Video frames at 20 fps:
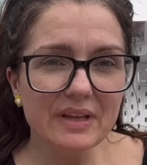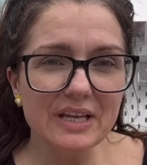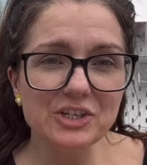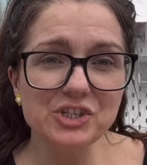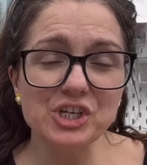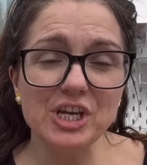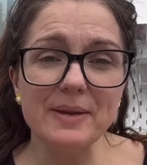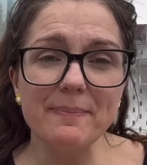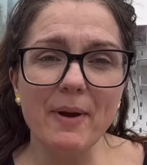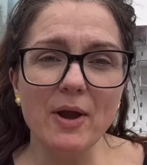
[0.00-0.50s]

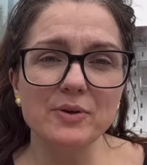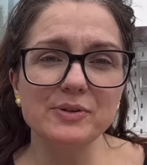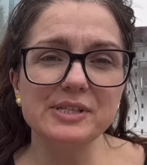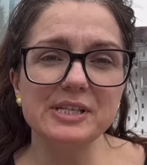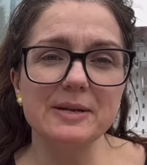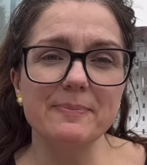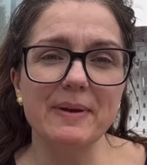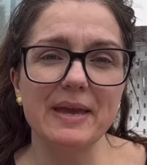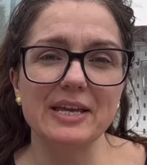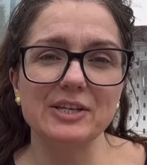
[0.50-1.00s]
she
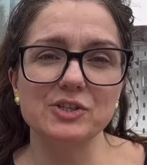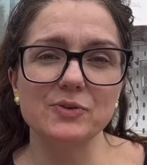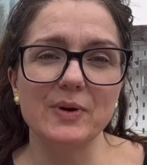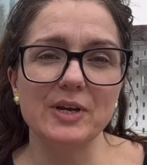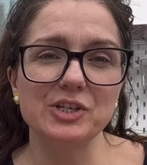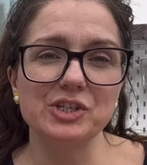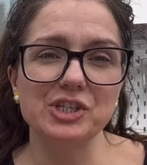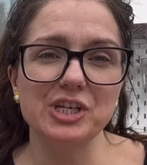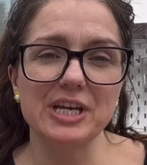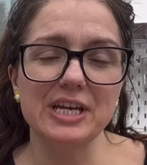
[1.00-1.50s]
posted a picture
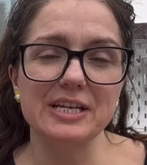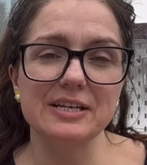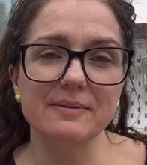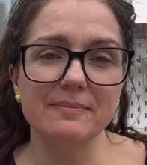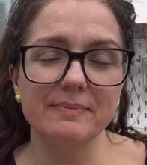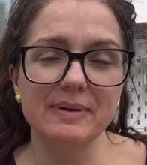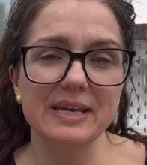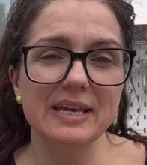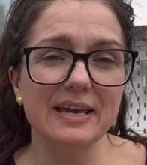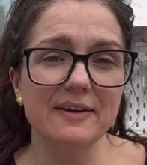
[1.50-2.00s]
where she'd
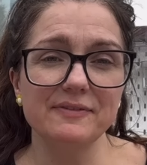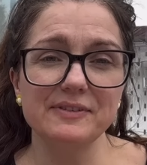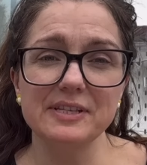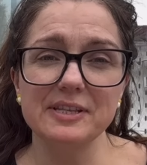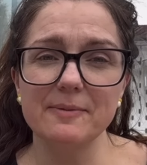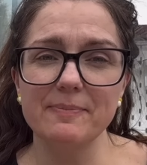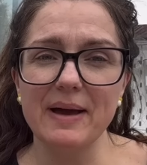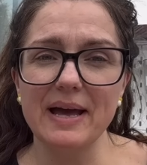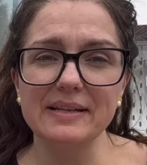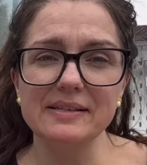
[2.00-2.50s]
been gifted
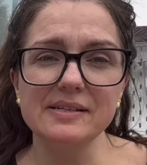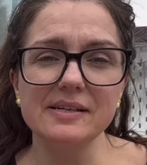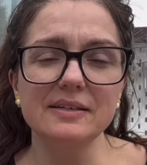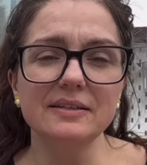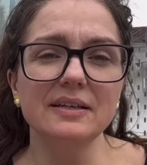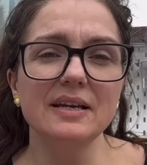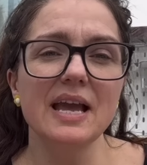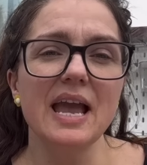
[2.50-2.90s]
the pattern